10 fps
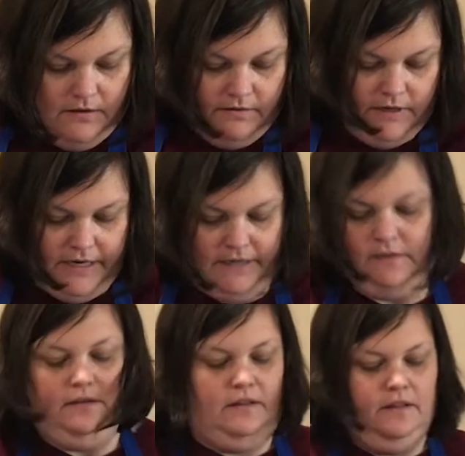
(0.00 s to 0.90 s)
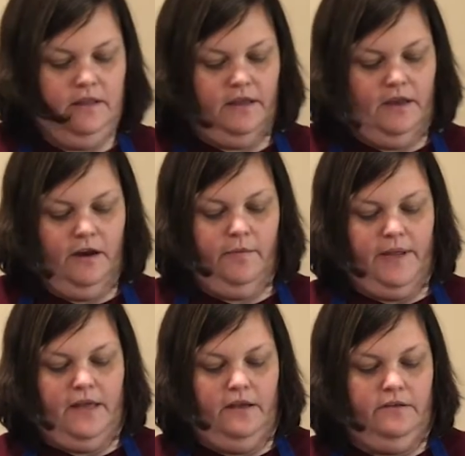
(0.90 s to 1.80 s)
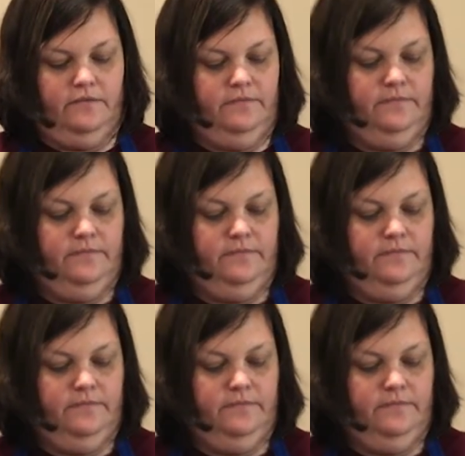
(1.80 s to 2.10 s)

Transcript: All right, here we go.